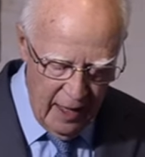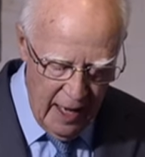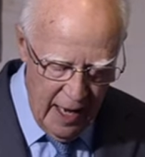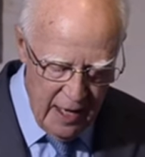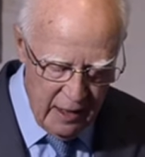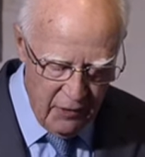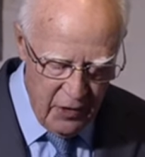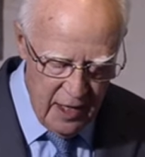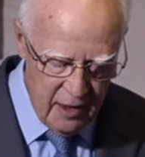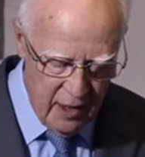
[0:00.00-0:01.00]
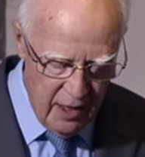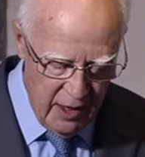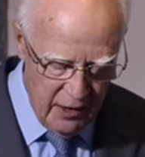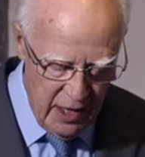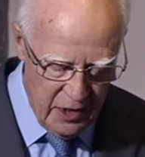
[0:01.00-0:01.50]
hail the
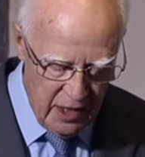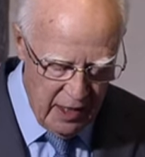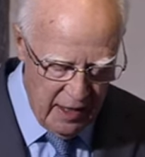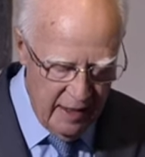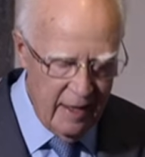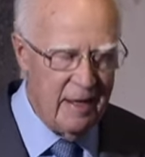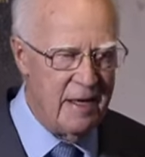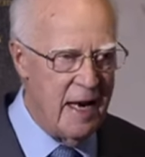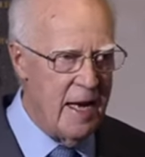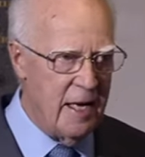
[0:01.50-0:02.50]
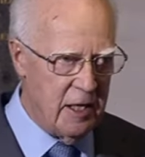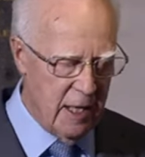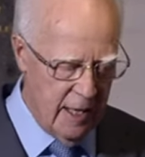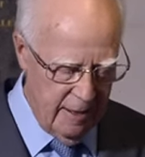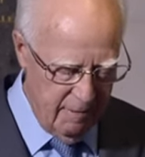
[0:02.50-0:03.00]
incarnate
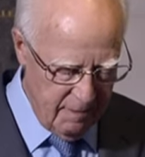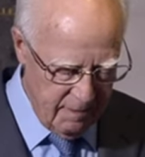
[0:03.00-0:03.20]
deity.